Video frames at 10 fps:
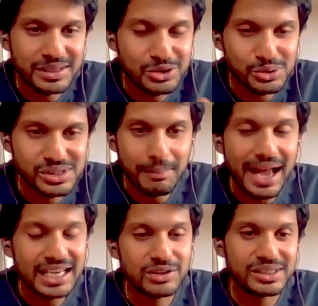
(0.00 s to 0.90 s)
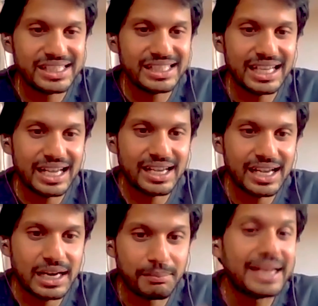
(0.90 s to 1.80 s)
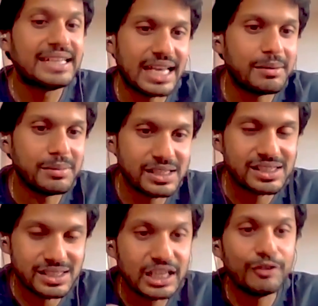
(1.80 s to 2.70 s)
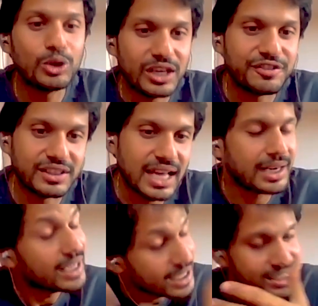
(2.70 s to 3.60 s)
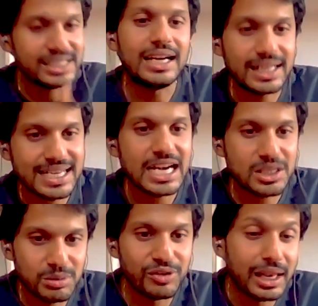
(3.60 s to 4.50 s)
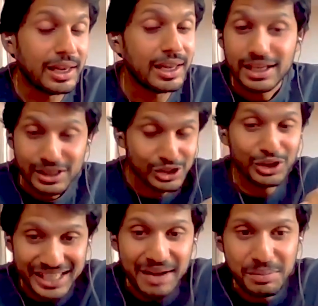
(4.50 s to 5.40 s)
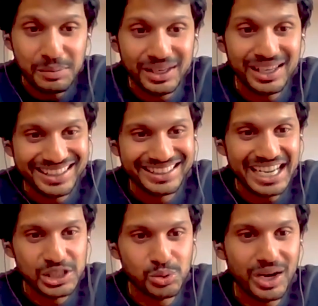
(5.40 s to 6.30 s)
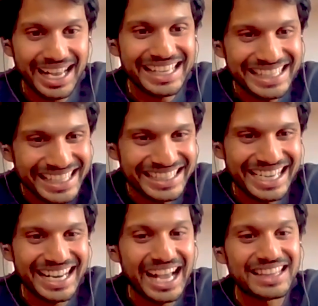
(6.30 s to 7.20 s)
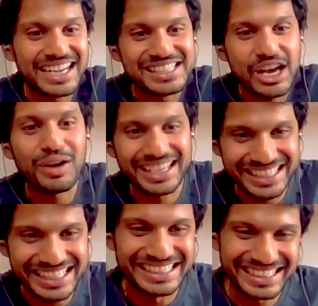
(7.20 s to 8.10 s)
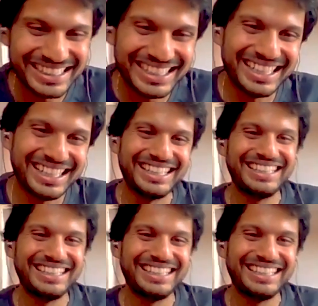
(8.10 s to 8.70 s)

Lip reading: am into some activity and my time is devoted for that. She understands me well. So yeah, people, that is what I eat, and that is how I eat.